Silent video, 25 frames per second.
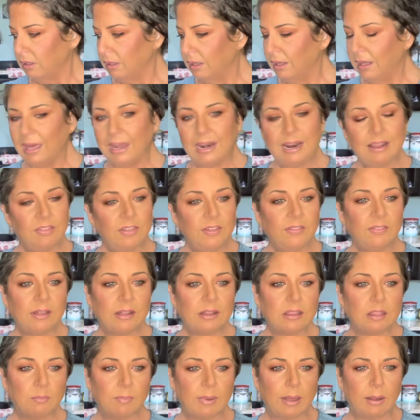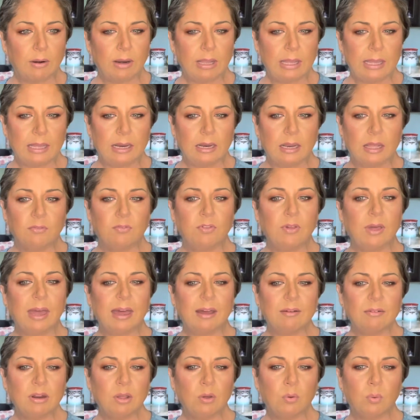And I think that's about it. If you
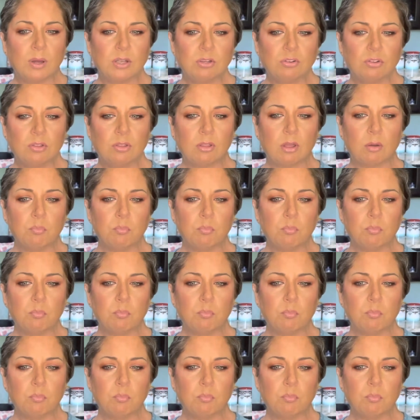have any questions